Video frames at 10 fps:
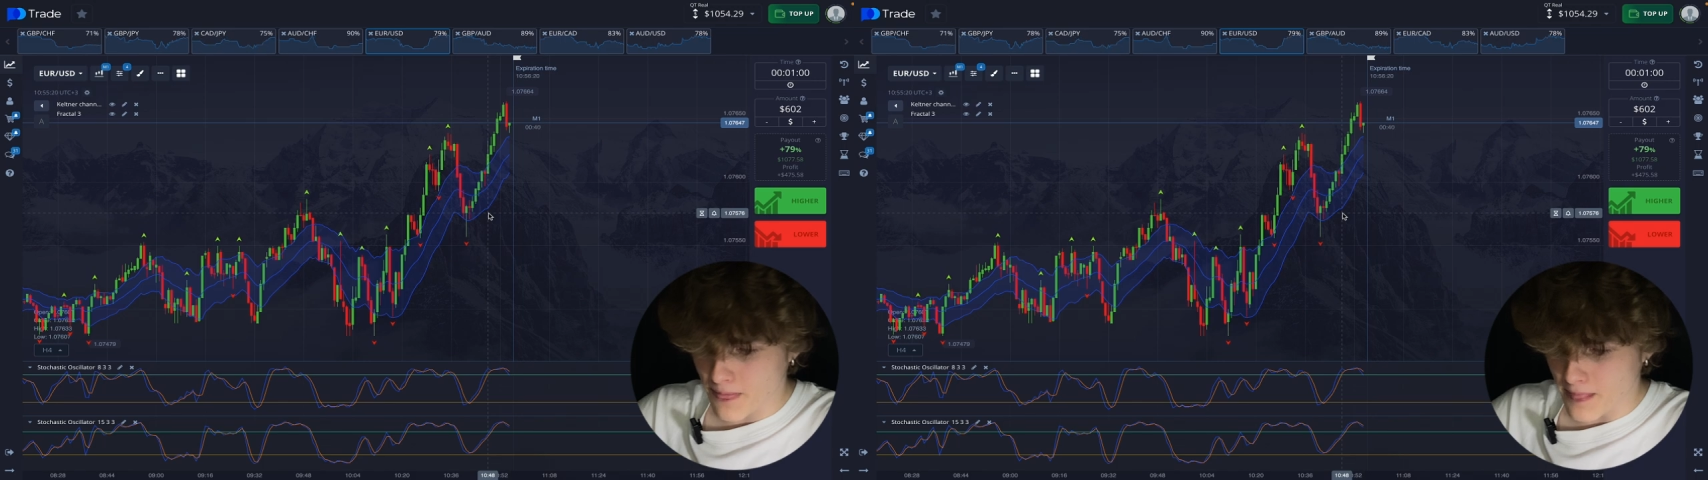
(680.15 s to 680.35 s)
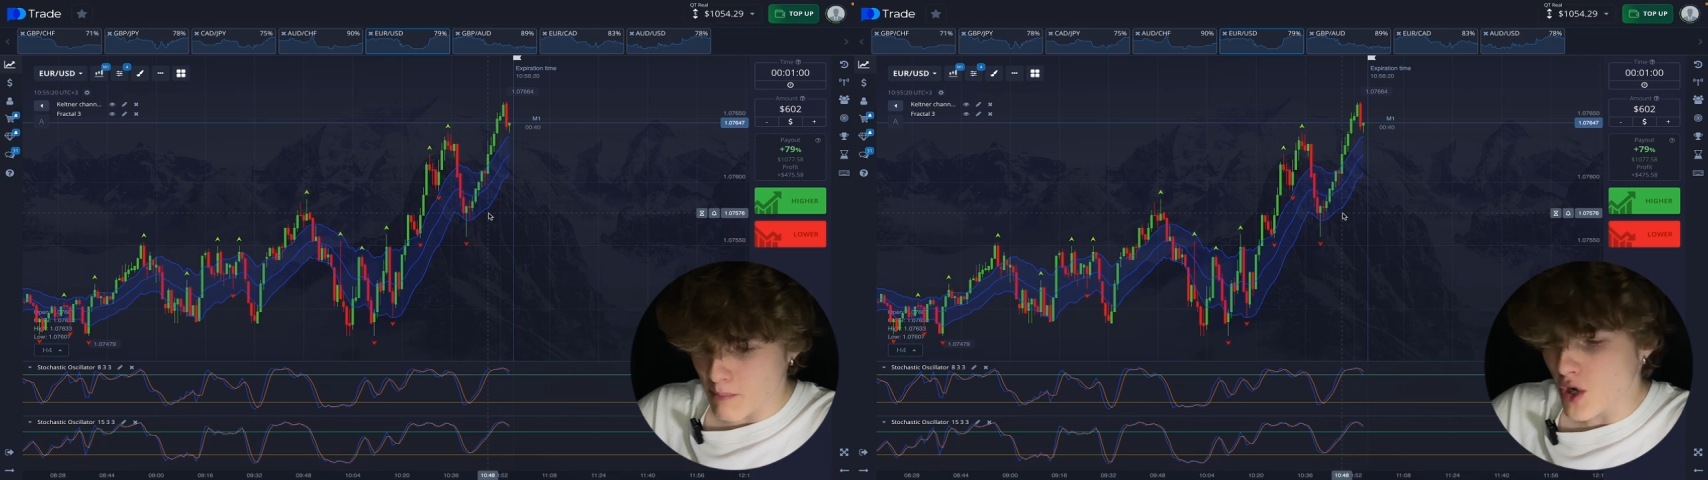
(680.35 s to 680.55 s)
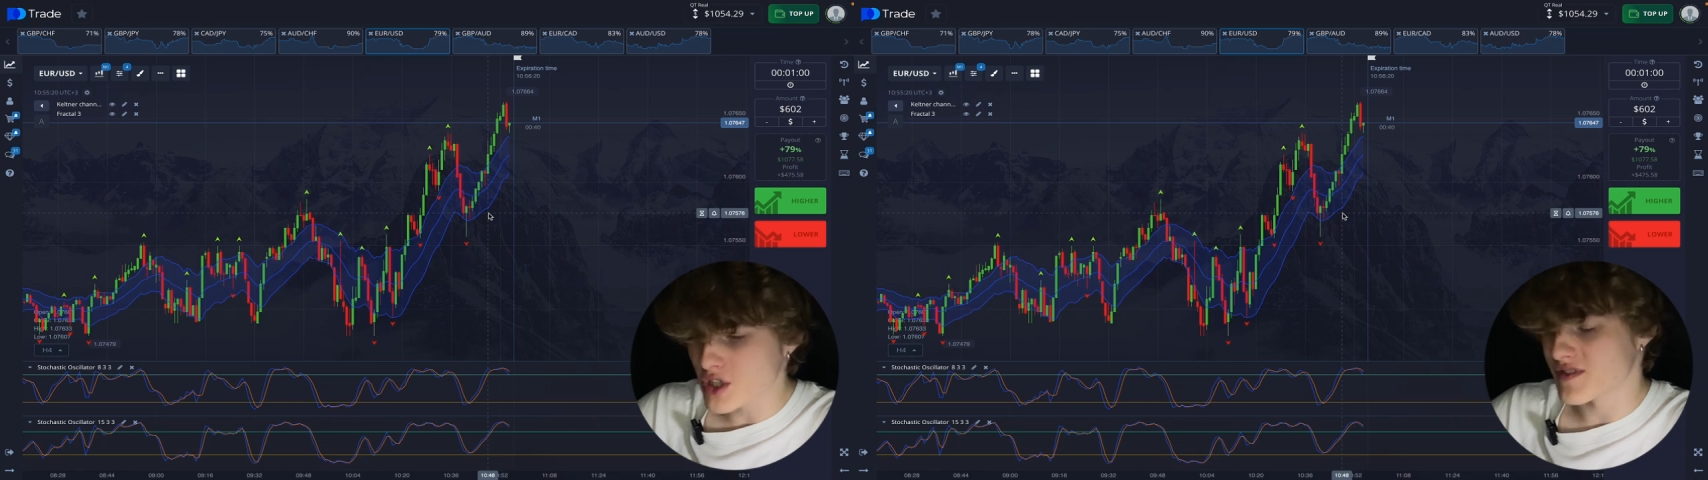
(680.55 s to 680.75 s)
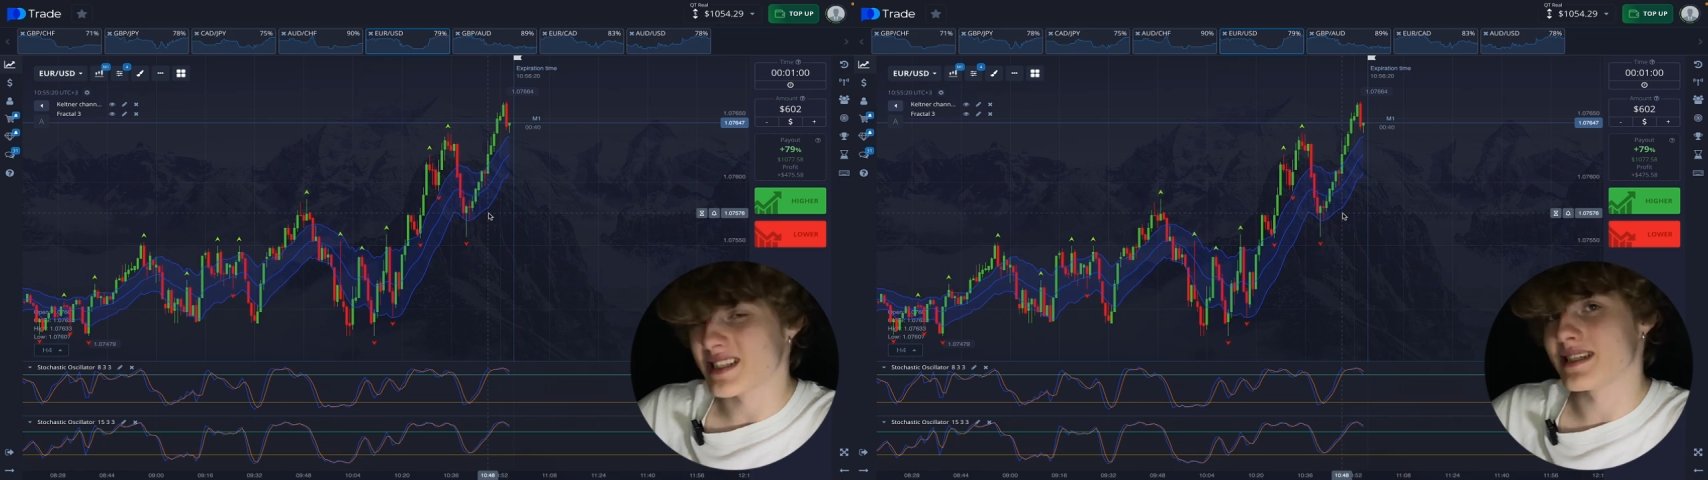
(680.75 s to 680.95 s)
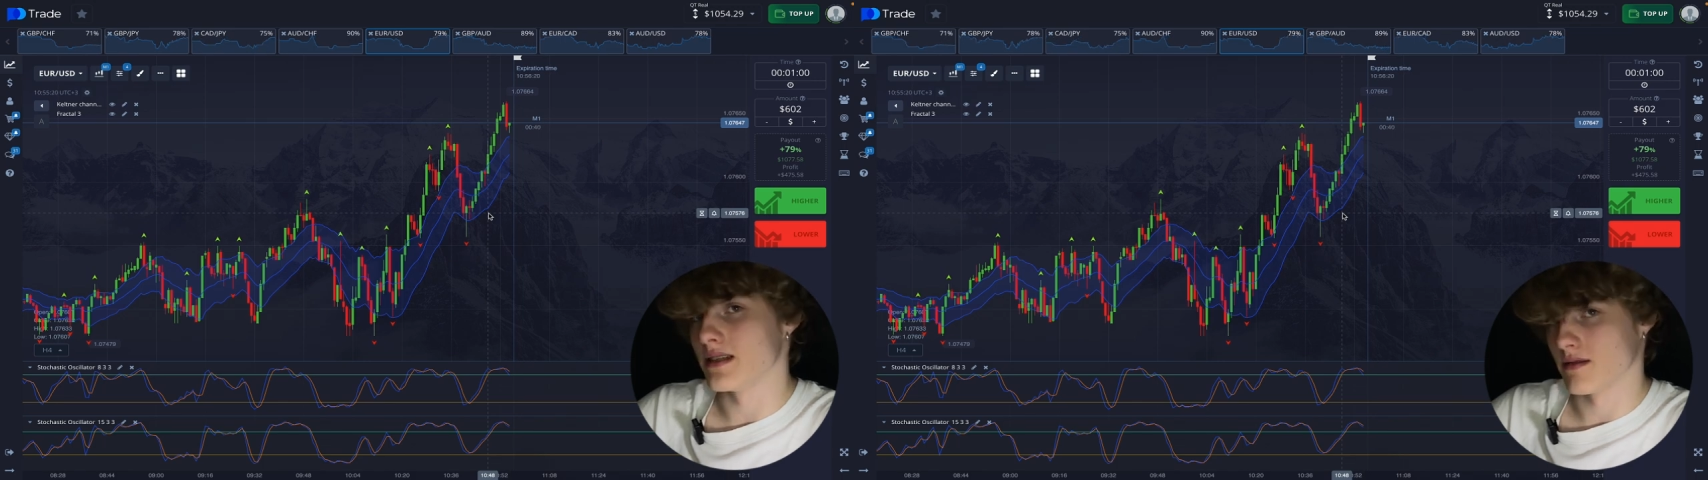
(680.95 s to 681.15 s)
Most of the
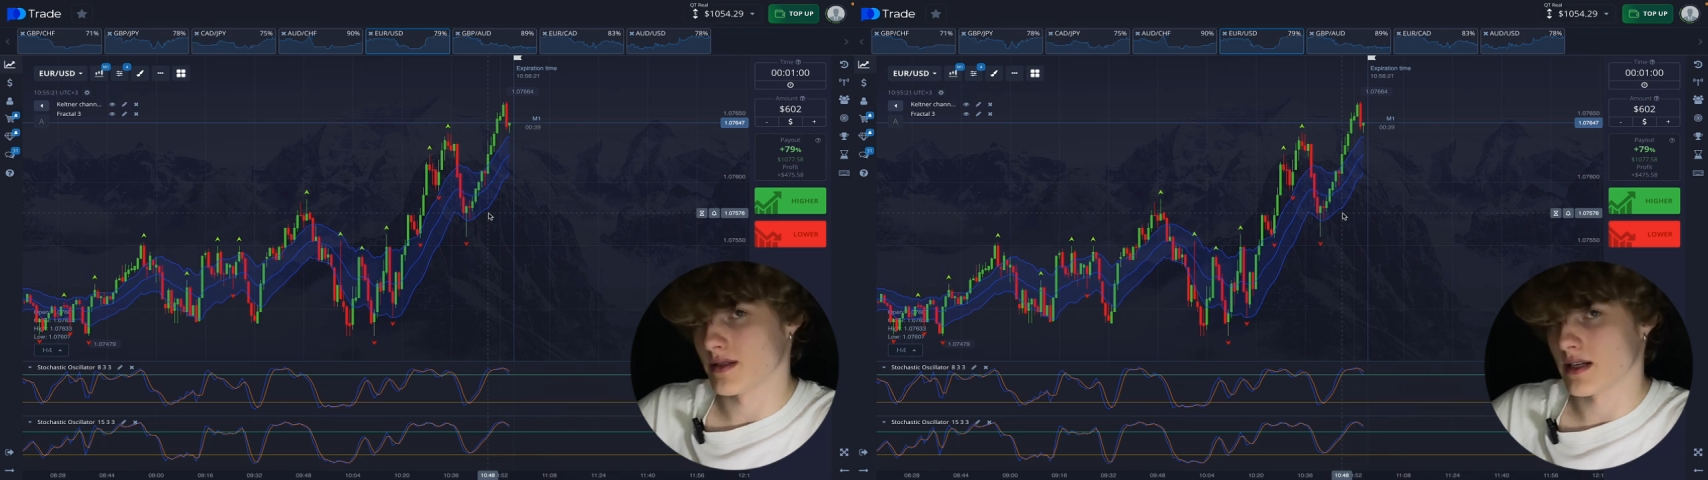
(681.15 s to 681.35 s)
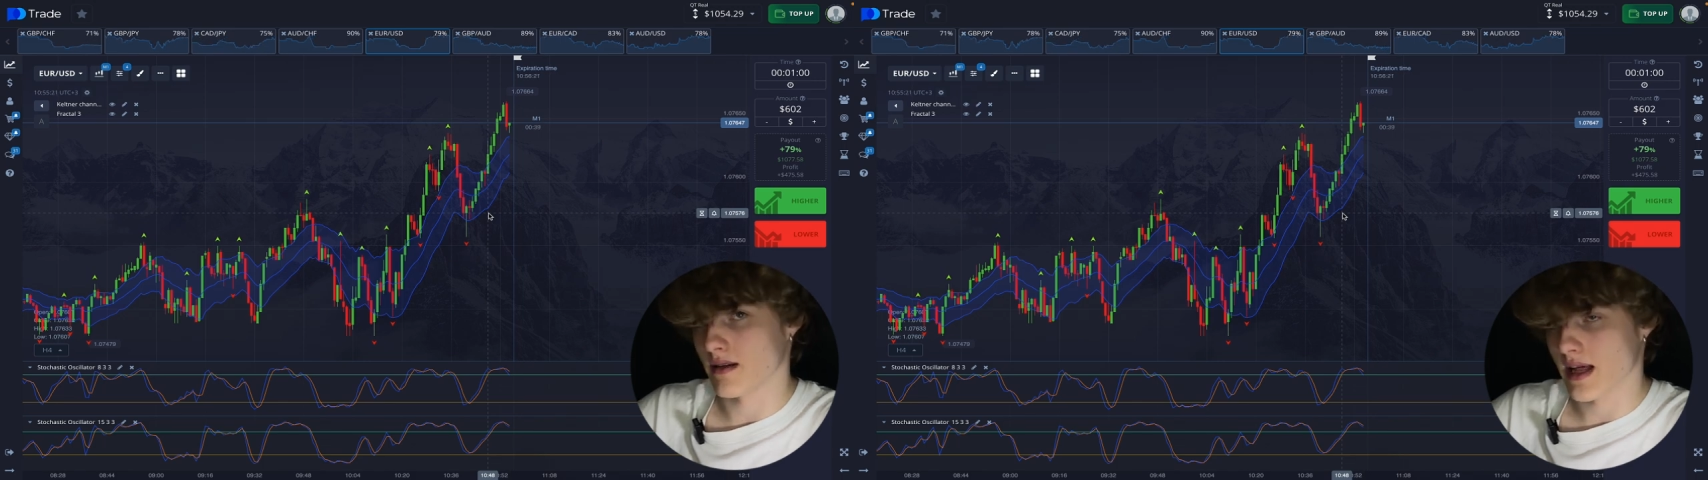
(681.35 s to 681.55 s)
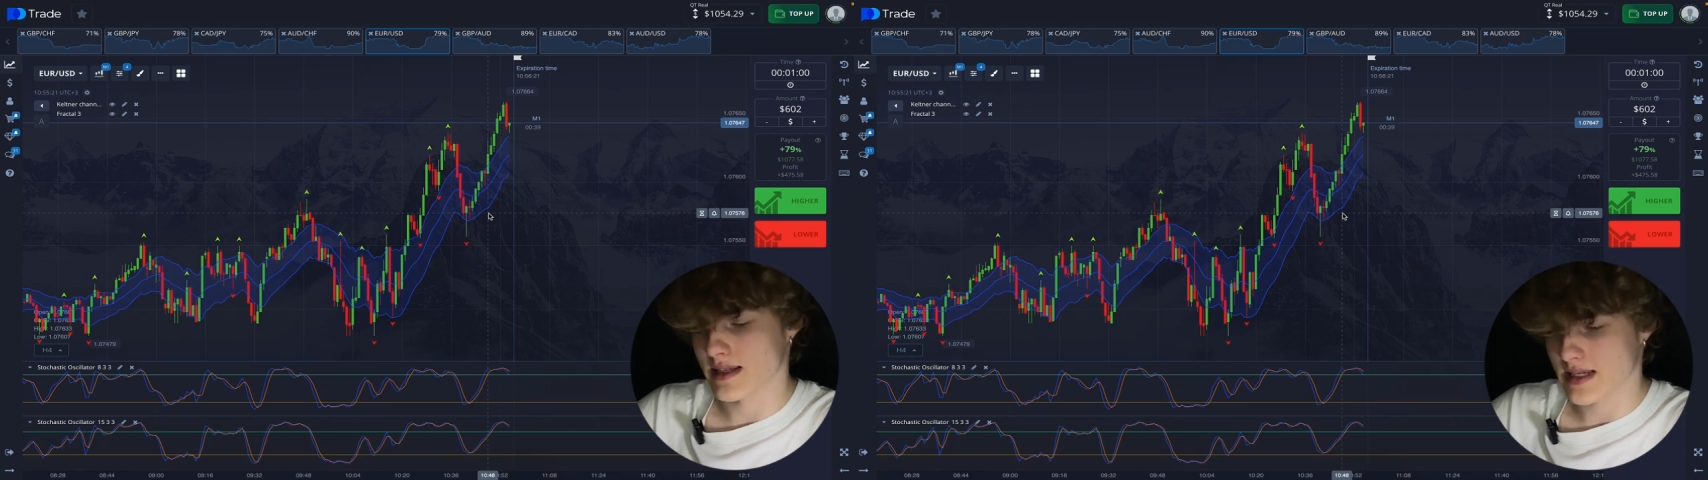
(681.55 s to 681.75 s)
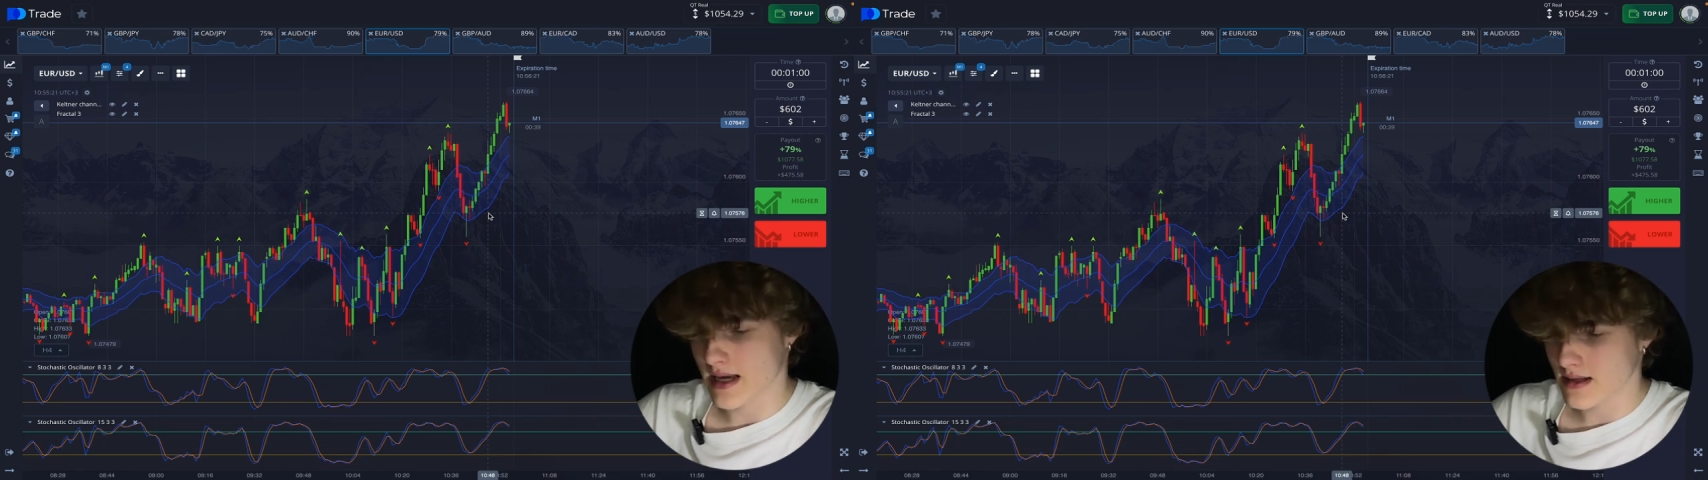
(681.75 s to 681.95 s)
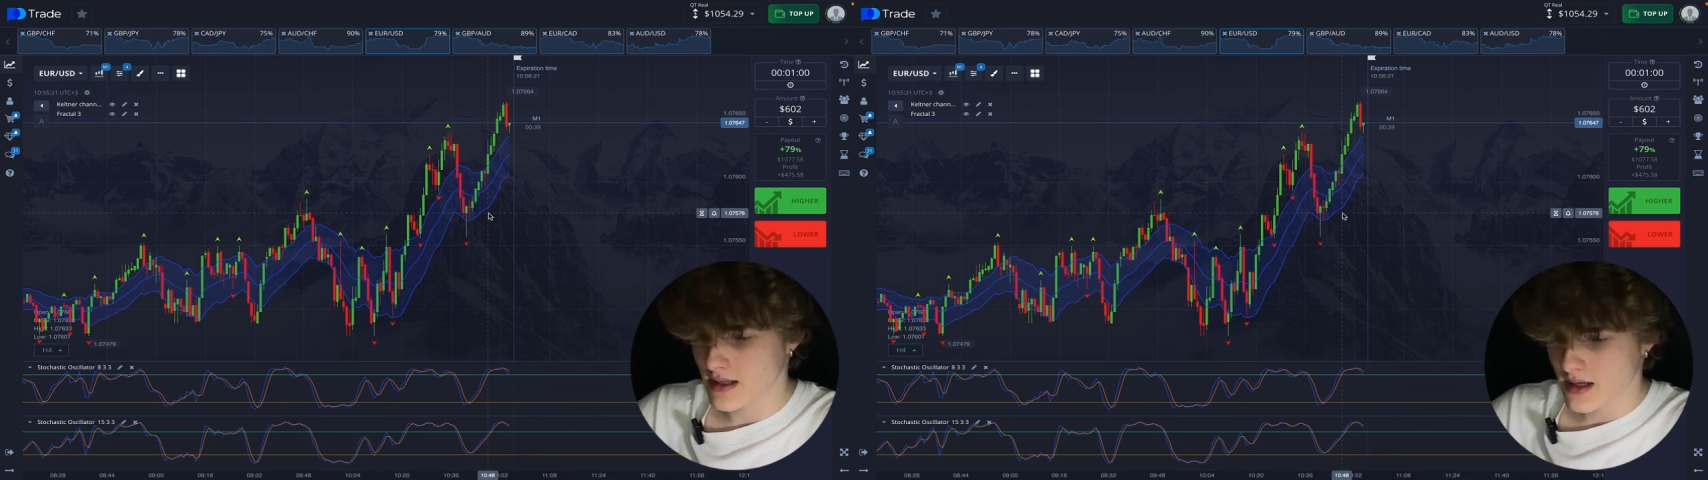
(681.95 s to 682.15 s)
signals are like that.